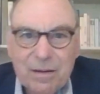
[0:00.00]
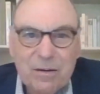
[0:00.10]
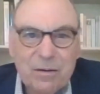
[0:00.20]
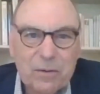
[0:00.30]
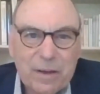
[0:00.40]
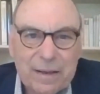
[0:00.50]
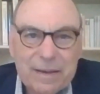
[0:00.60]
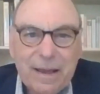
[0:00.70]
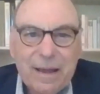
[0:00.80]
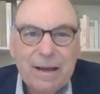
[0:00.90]
Okay.
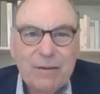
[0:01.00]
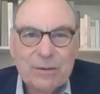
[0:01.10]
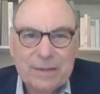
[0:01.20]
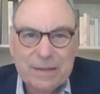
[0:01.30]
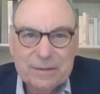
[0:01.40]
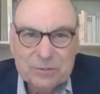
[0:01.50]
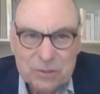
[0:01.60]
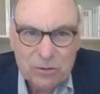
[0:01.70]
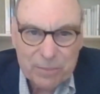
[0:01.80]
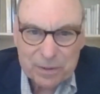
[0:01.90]
Well, thank you
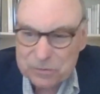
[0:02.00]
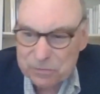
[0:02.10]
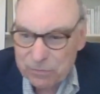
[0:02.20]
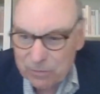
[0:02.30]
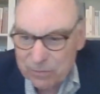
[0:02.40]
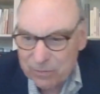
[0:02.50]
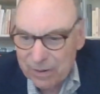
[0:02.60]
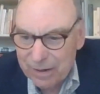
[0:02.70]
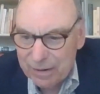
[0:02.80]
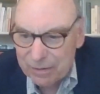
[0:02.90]
so much
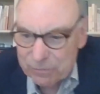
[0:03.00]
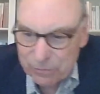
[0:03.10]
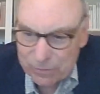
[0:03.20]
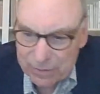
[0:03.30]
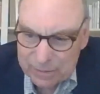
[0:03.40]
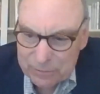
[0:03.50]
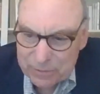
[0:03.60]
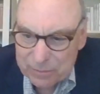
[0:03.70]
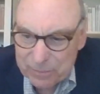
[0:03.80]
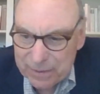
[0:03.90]
for
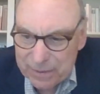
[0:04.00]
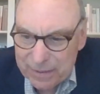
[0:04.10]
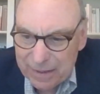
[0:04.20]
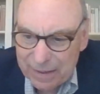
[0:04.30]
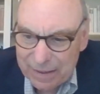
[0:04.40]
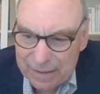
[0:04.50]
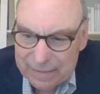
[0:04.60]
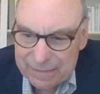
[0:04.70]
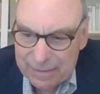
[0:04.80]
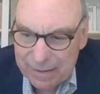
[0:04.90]
including me, and